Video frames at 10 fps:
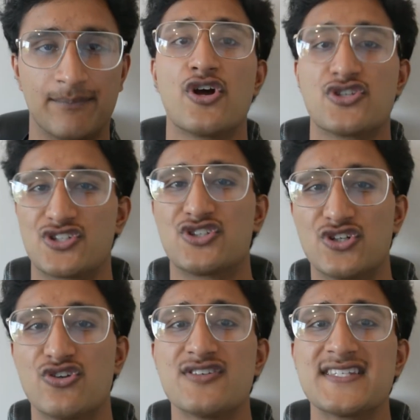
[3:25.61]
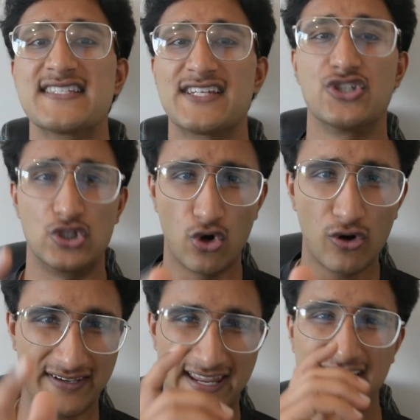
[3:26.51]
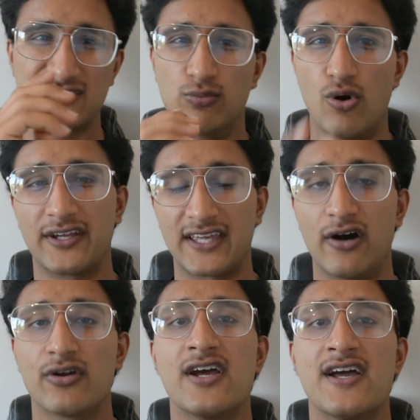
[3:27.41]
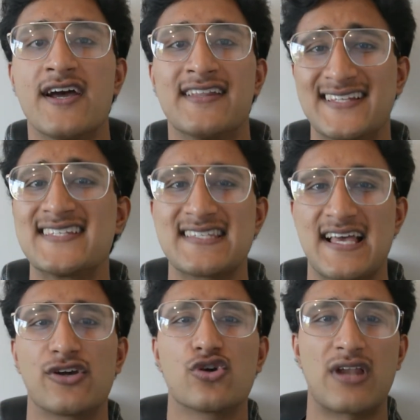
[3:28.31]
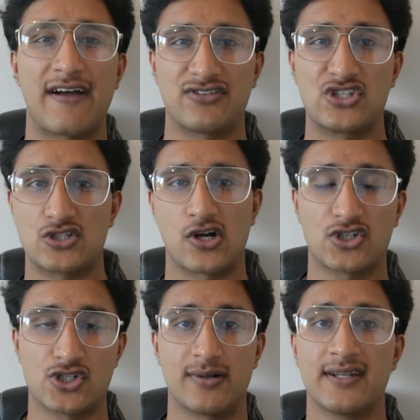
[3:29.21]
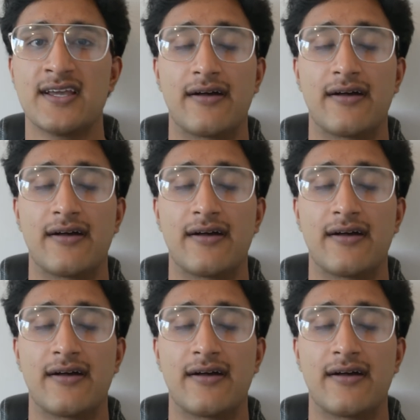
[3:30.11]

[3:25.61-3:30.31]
So to use this in your next workout, this is how you would have to structure it.